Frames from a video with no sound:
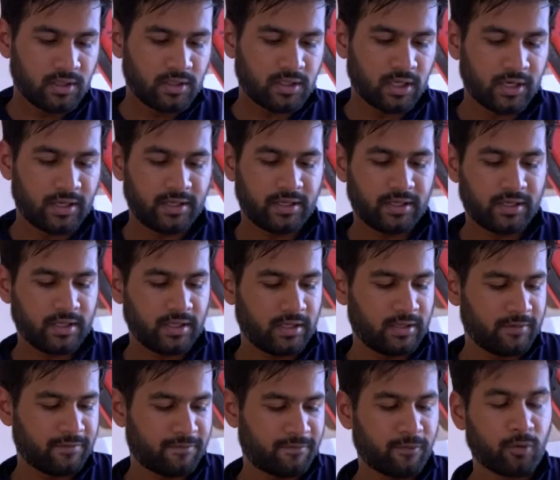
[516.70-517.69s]

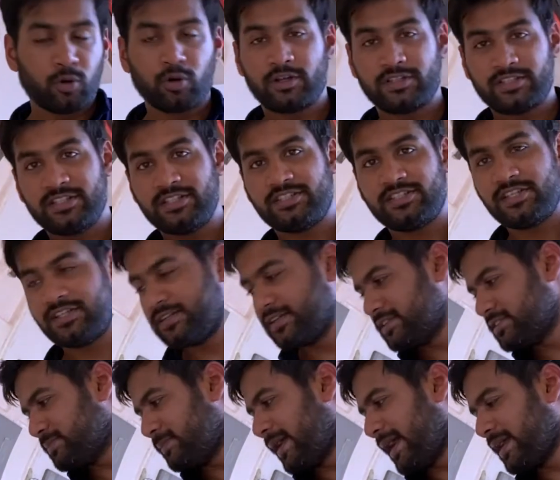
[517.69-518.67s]
34
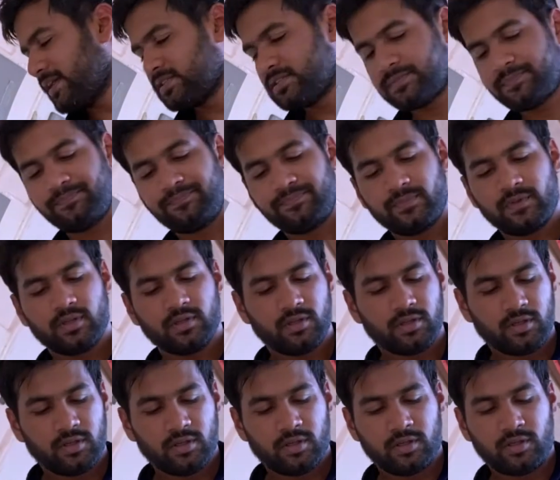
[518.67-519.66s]
seasickness bags.
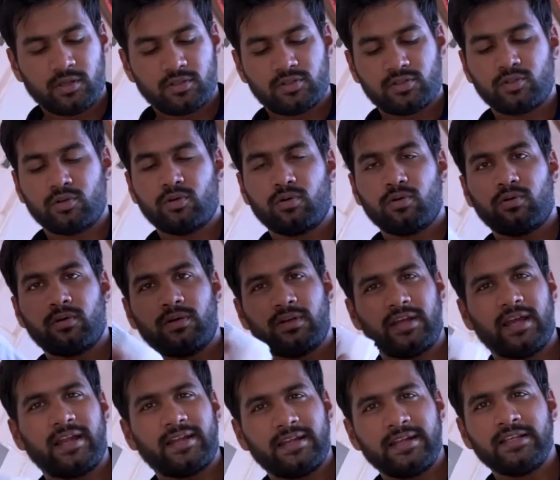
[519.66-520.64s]
So
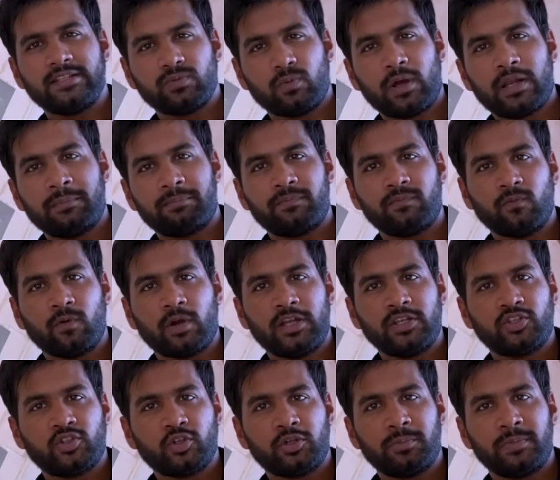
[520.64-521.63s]
at least
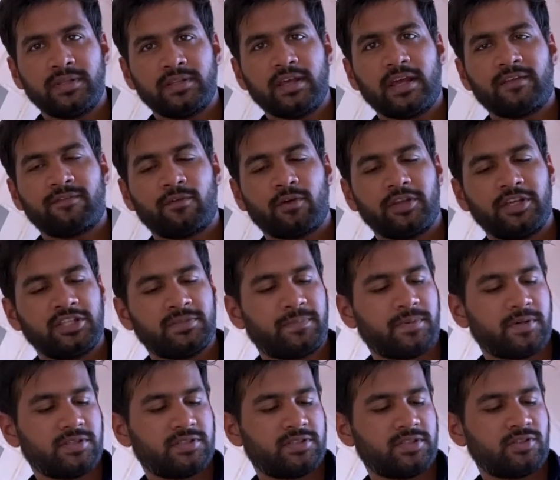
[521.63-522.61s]
one should be there for each
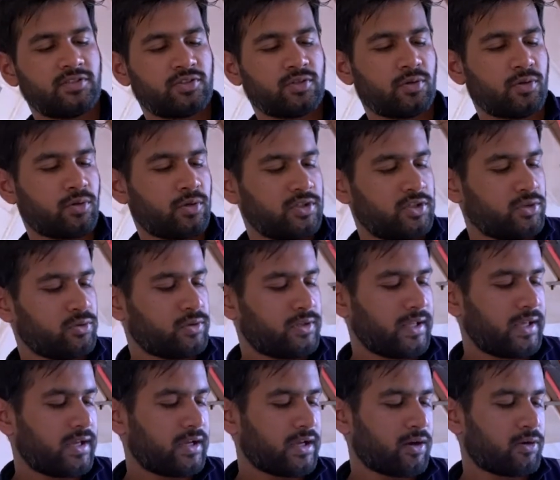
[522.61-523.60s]
person. So you
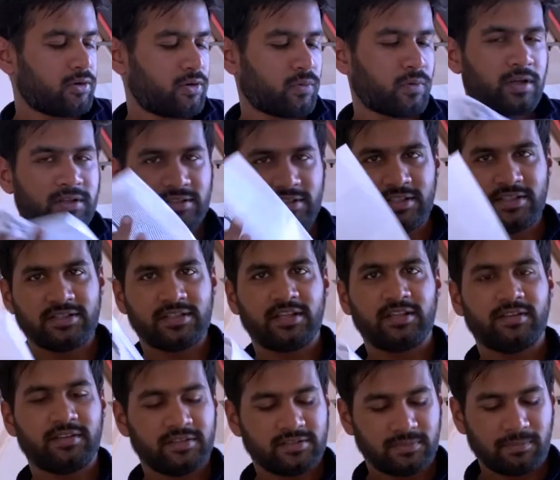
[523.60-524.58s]
take out one
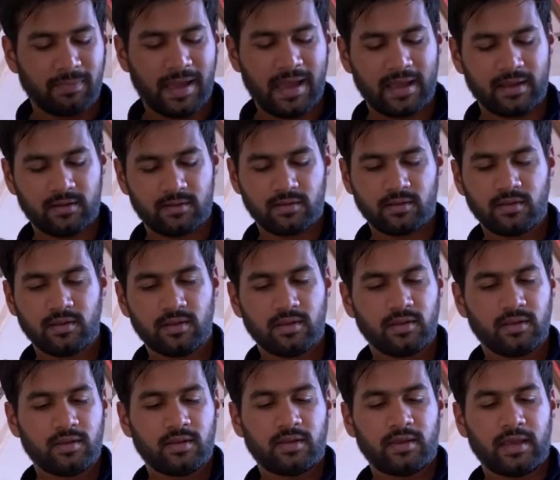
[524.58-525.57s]
seasickness bag,
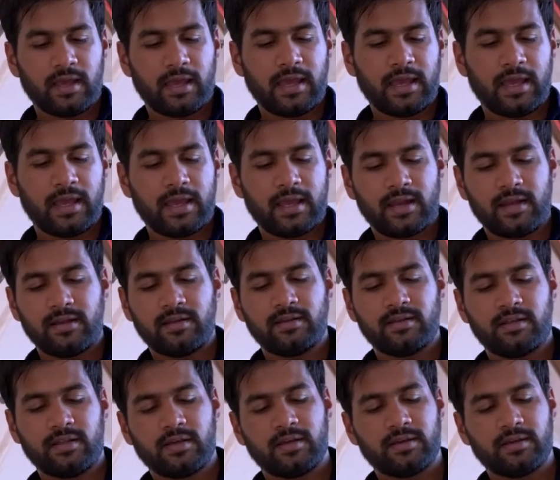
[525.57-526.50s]
and